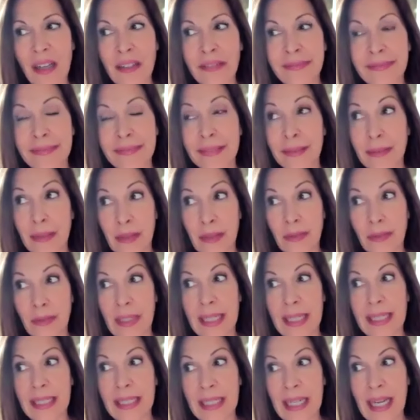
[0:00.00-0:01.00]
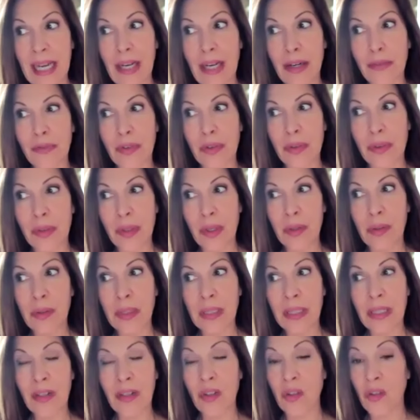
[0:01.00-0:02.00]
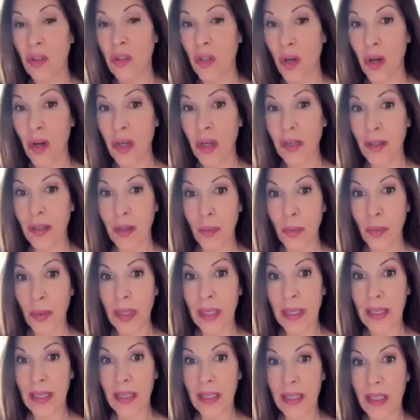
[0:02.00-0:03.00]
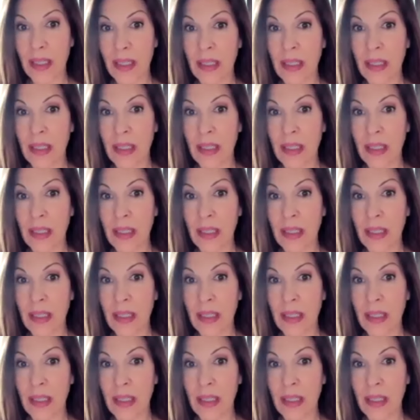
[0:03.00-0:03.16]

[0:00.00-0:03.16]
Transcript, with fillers: affluent right now for those that are not awake.